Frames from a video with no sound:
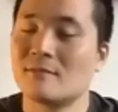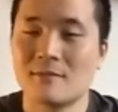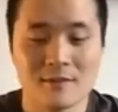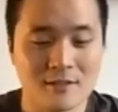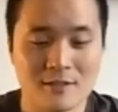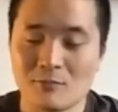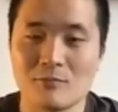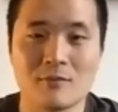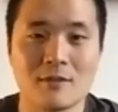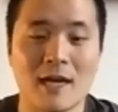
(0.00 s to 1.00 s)
he said,
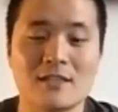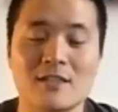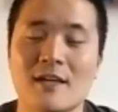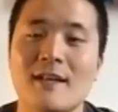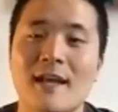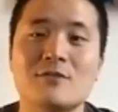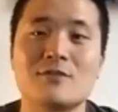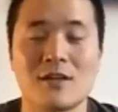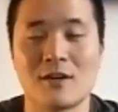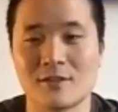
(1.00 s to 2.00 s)
they actually announced
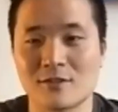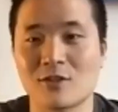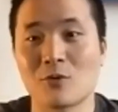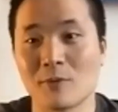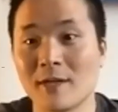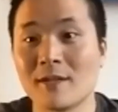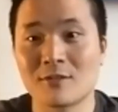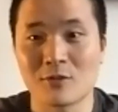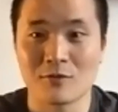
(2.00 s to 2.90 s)
it on this Korean sort